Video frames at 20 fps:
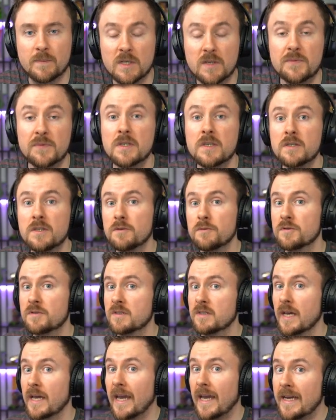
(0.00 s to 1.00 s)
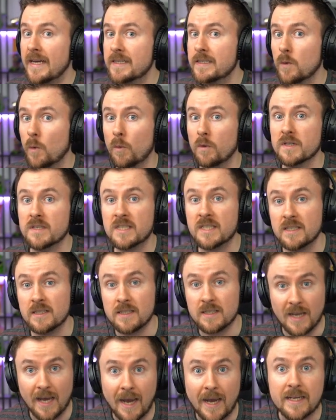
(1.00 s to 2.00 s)
If you used 8 or
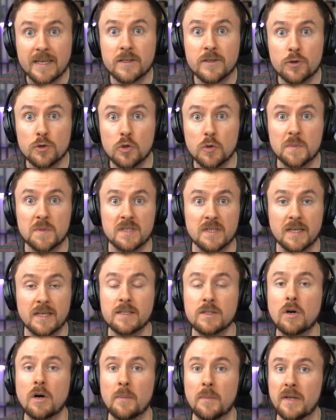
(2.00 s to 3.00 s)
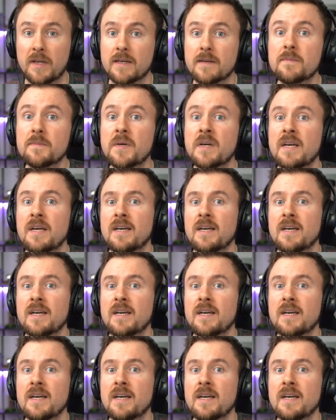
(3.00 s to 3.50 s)
9 troops in your blimp,